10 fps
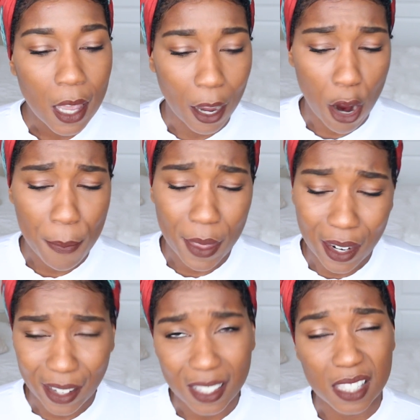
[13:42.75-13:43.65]
I hope that
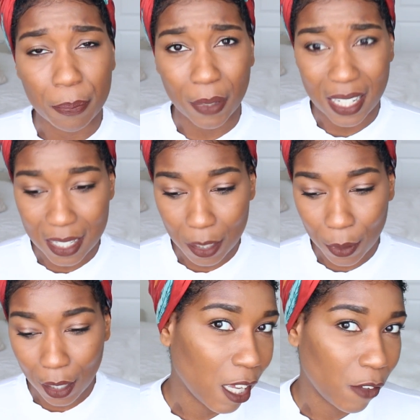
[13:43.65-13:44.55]
I explained it
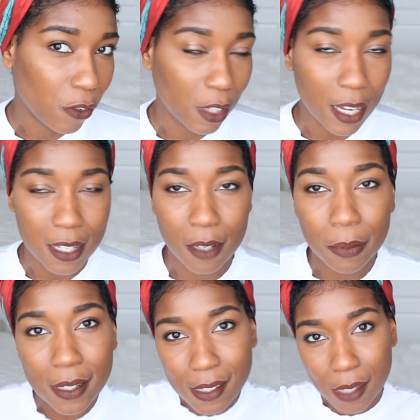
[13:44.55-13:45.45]
well. If you liked it,
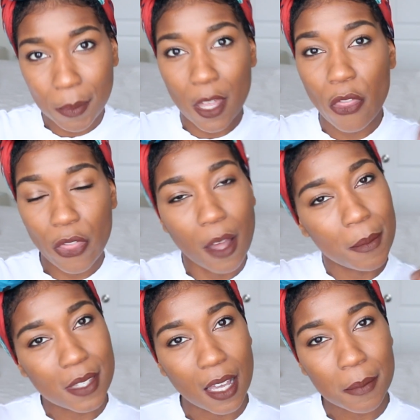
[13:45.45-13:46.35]
please give me a
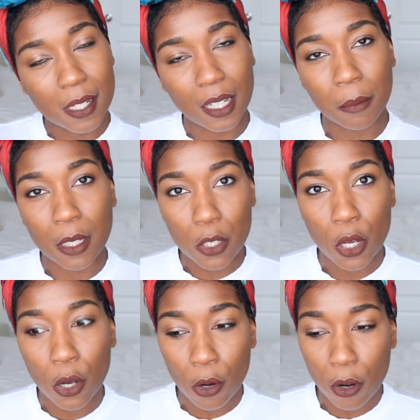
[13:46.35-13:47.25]
thumbs up to let me
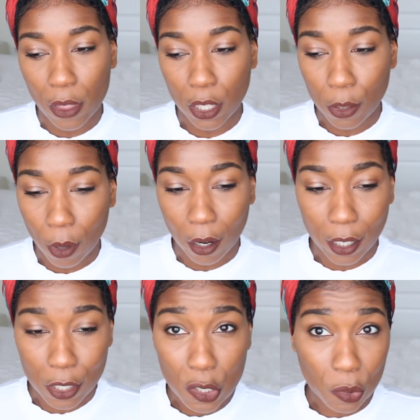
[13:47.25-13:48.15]
know that you are
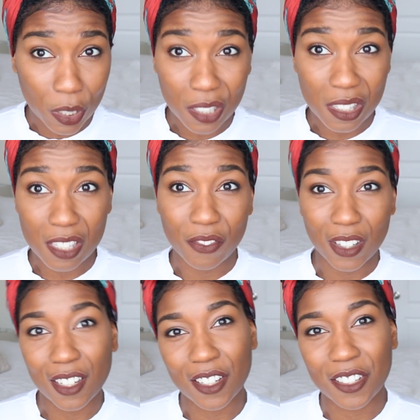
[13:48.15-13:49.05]
enjoying these
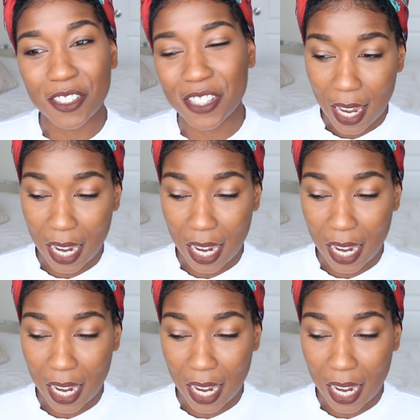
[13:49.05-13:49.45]
videos.